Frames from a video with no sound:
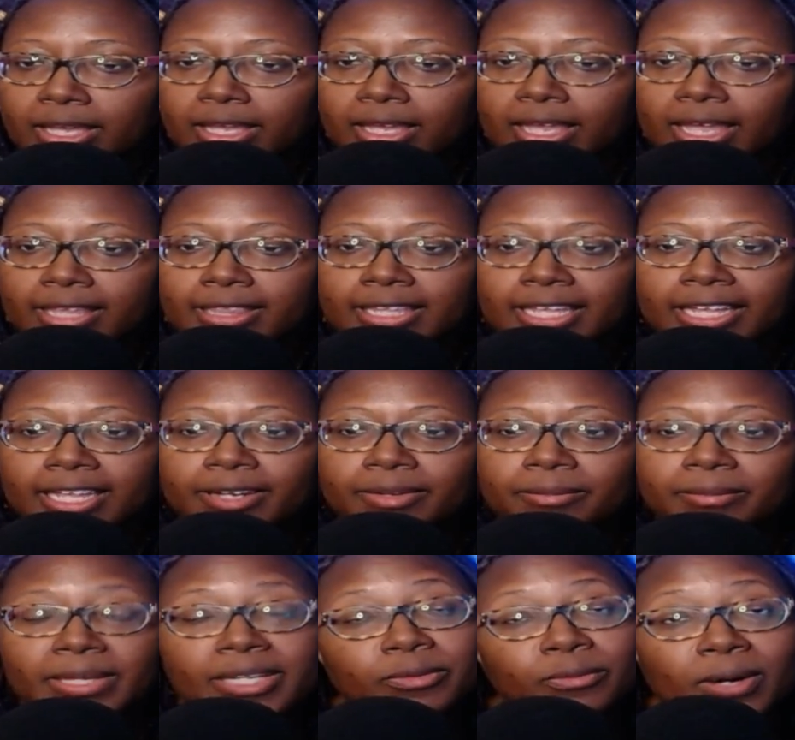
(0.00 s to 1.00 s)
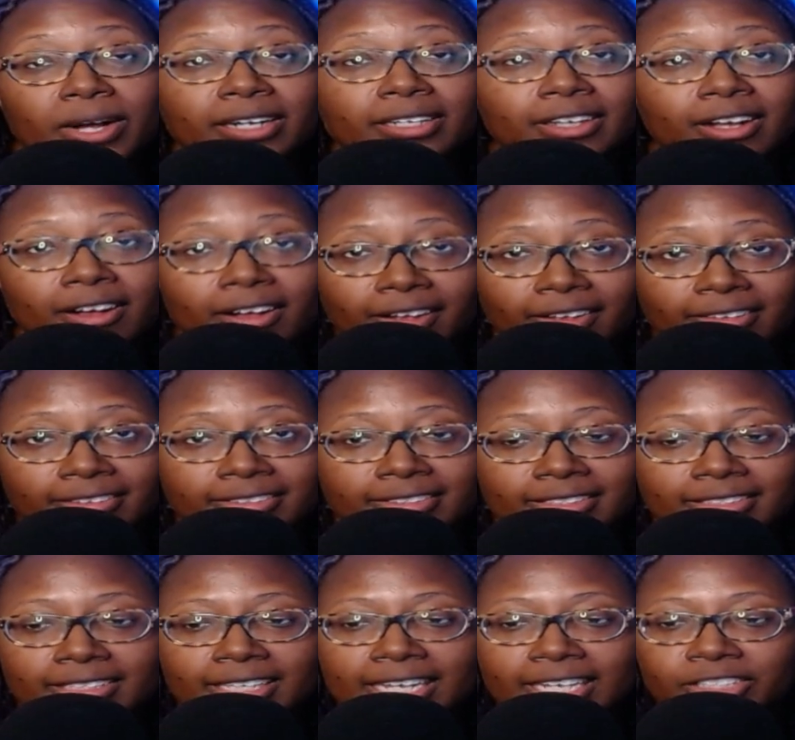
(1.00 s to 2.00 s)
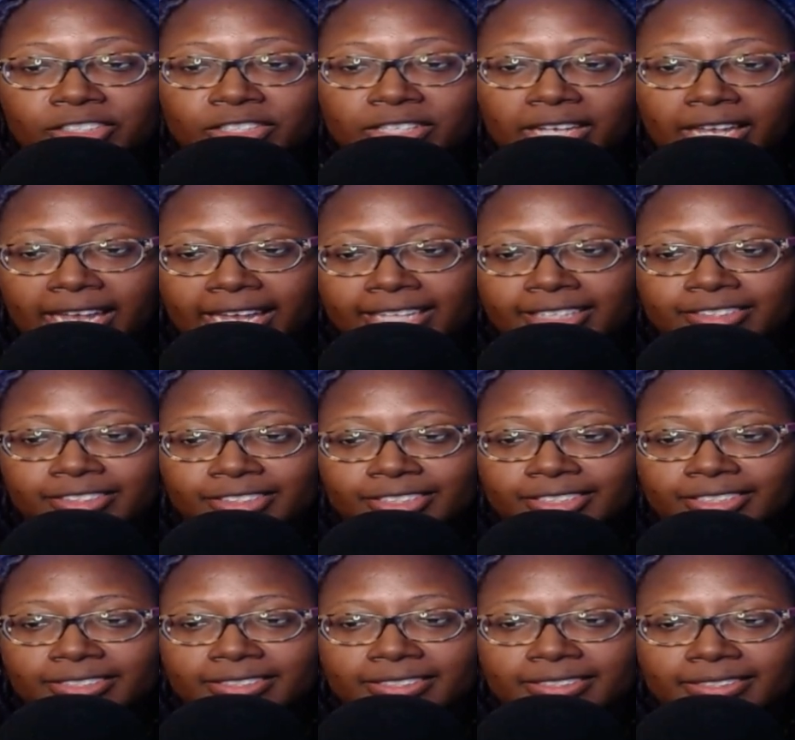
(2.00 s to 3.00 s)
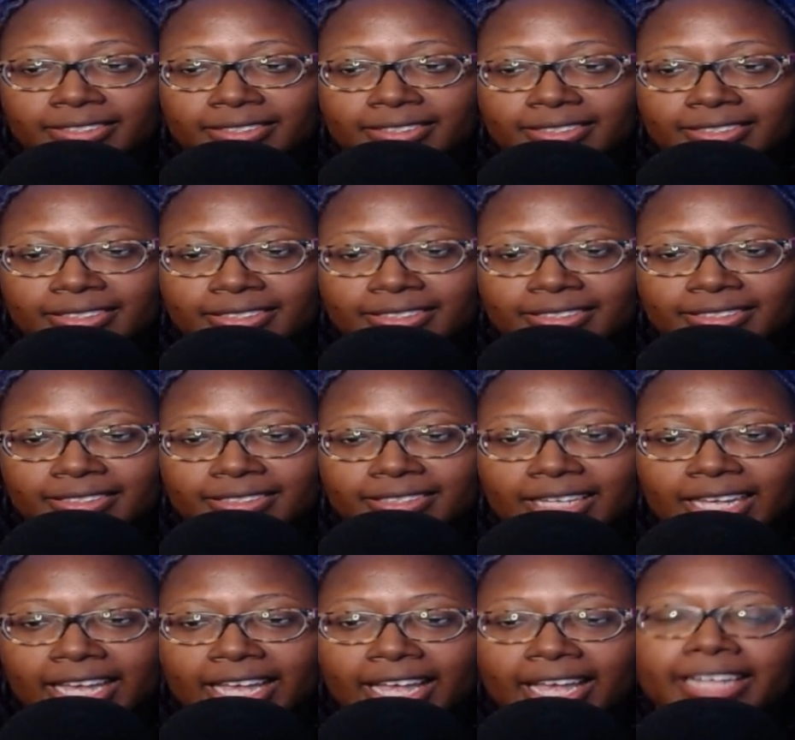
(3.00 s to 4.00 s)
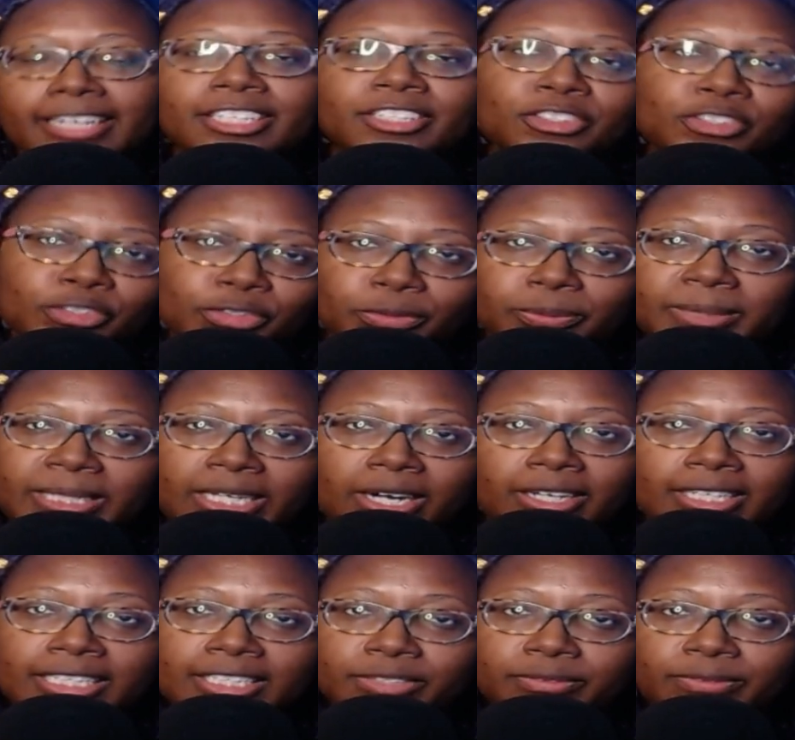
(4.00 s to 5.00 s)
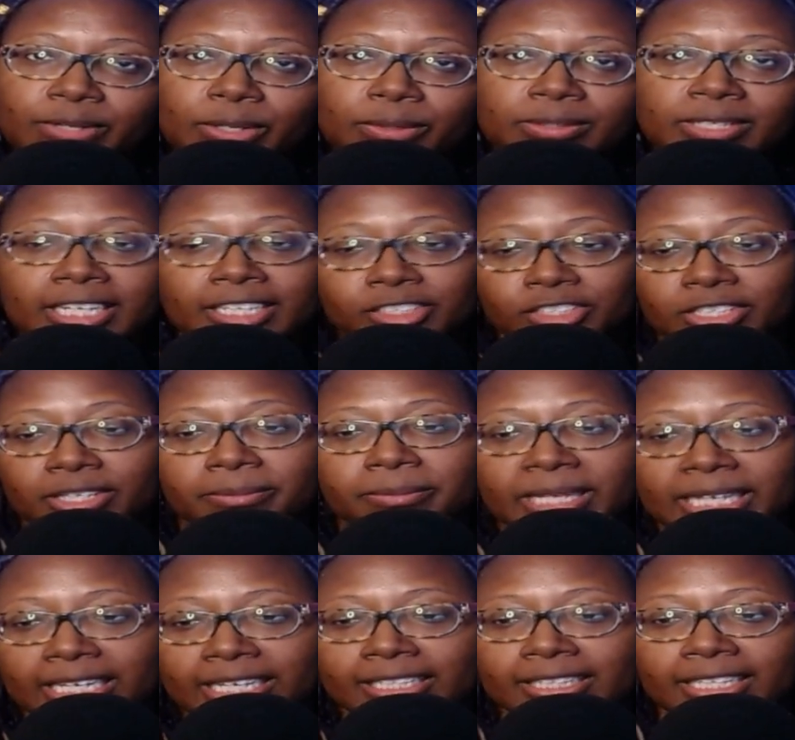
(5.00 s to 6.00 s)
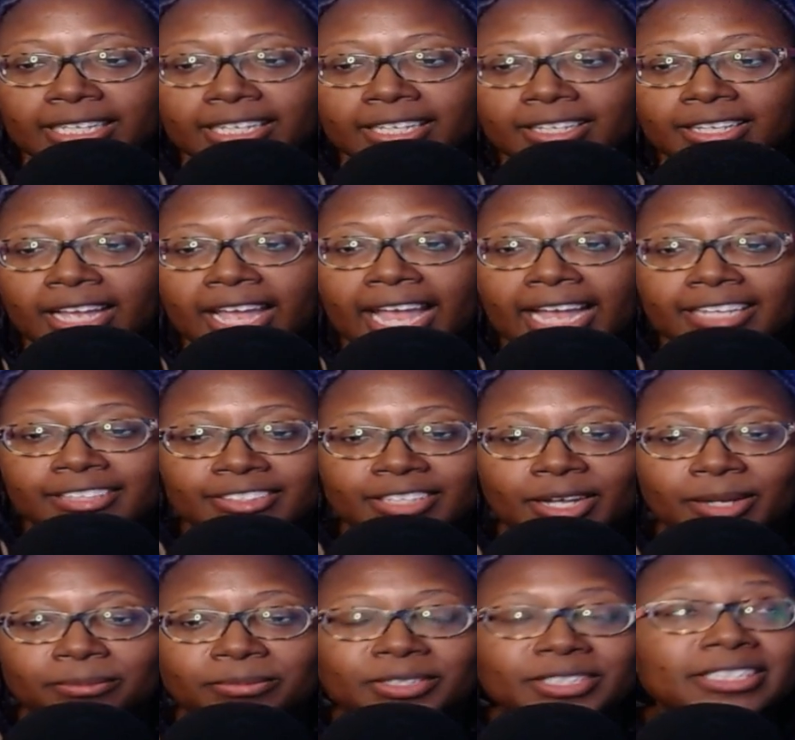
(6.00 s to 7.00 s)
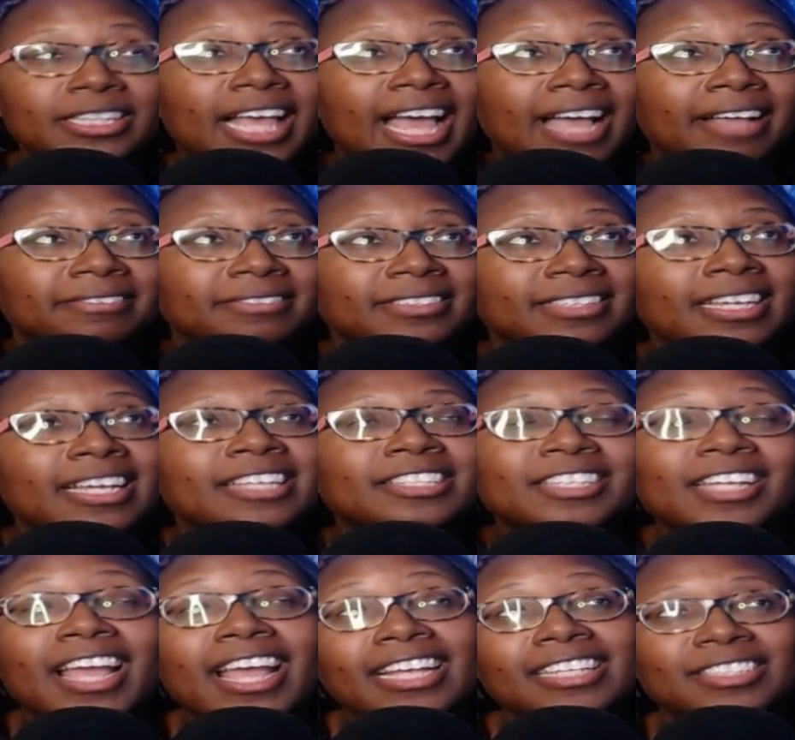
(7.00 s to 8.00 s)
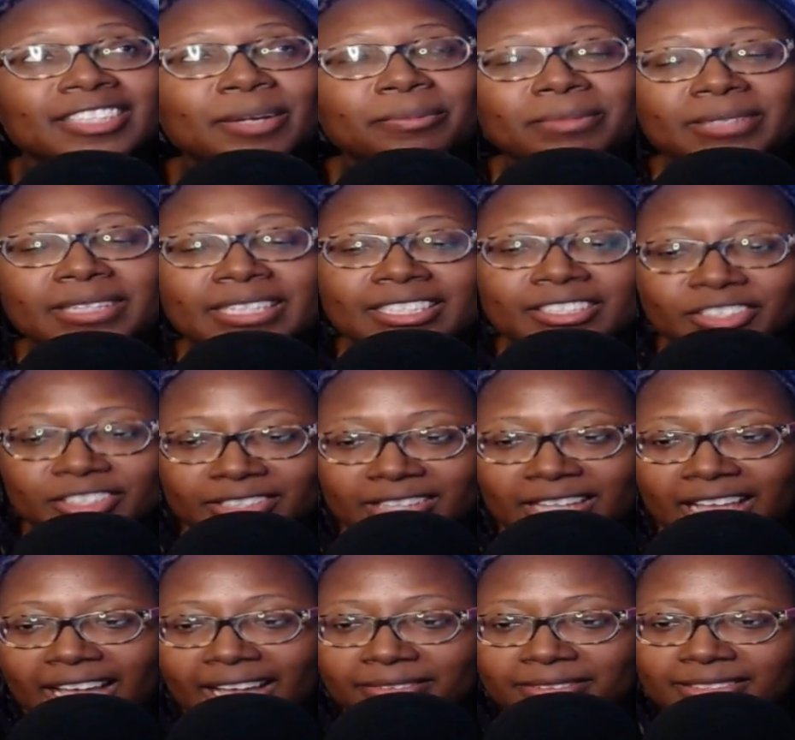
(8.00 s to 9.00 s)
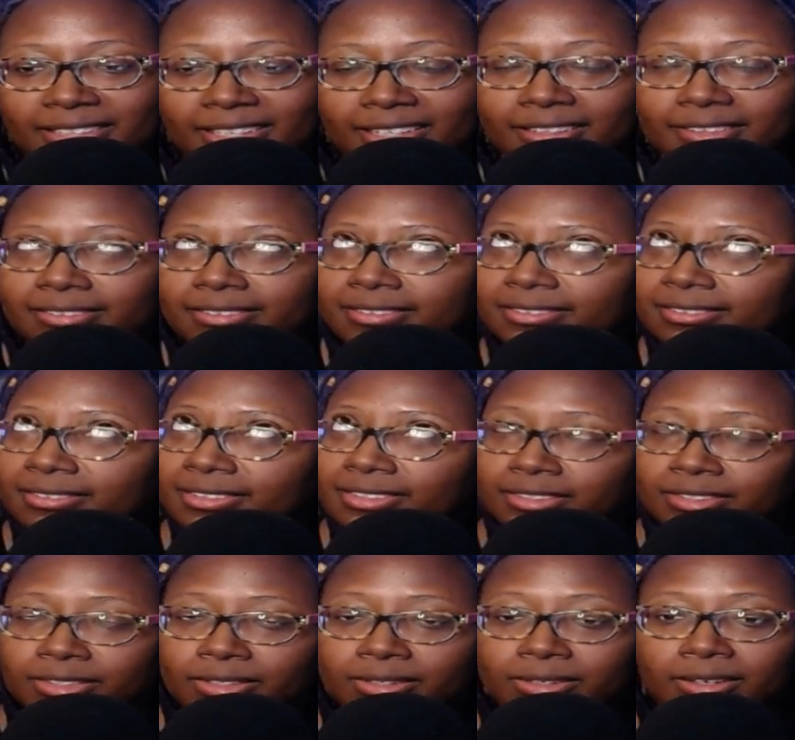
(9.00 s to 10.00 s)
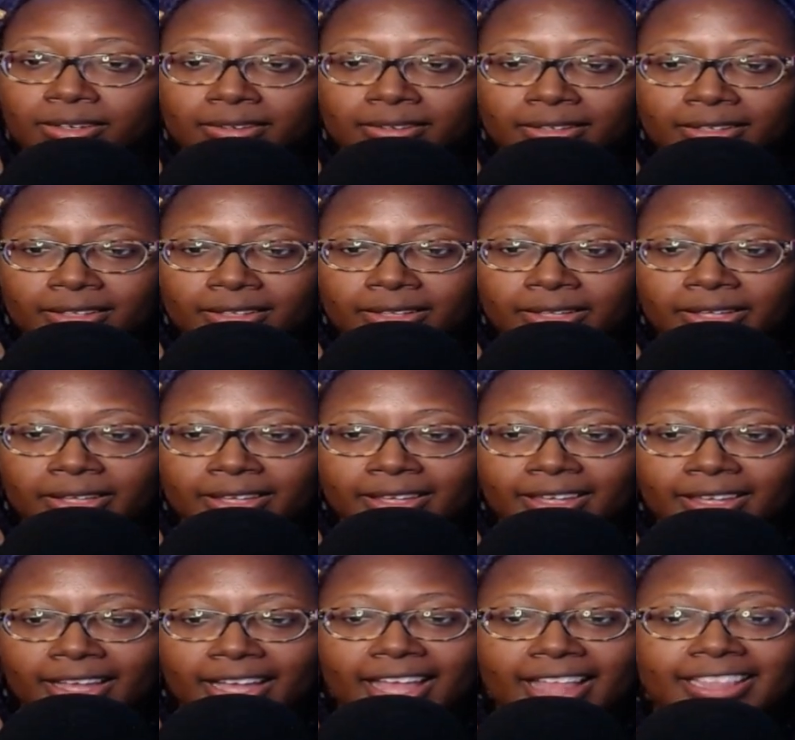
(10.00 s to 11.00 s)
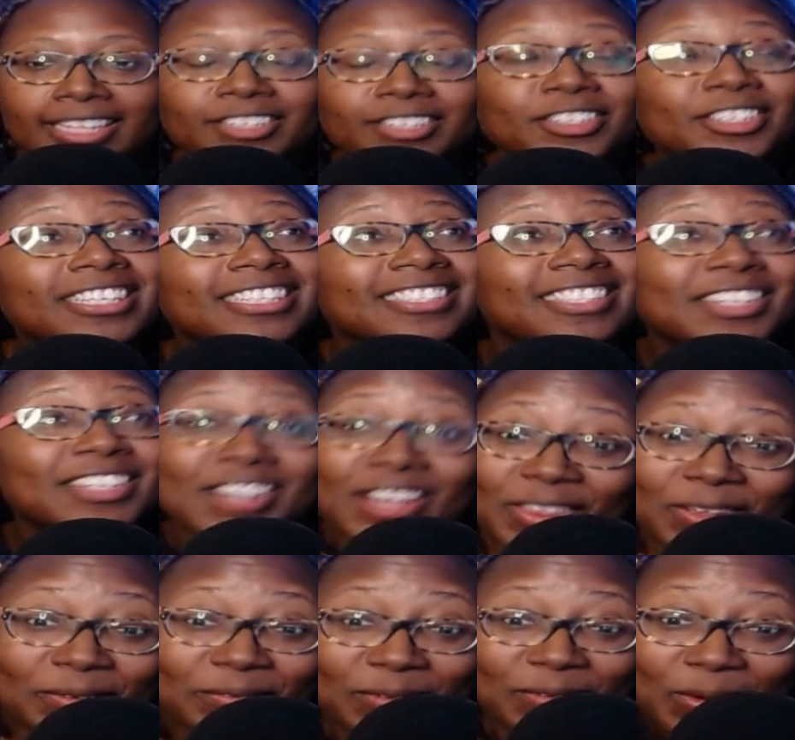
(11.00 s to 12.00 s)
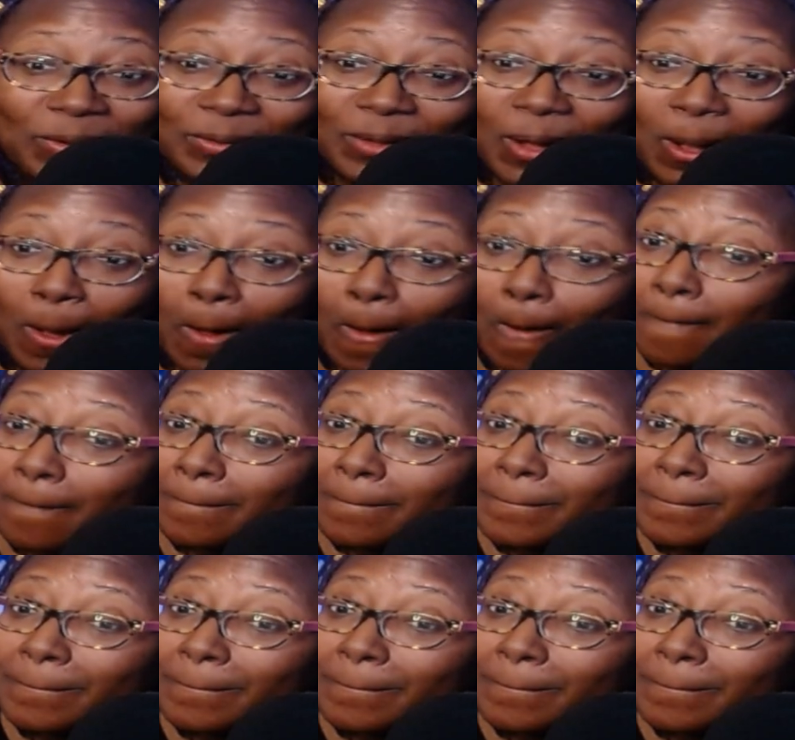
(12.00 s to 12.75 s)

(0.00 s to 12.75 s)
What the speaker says: And then Minhwan calls and she answers. And it's Suman on his phone. And she immediately hangs up. She laughs. She hangs up and then she laughs like, this girl. And then she gets another phone call.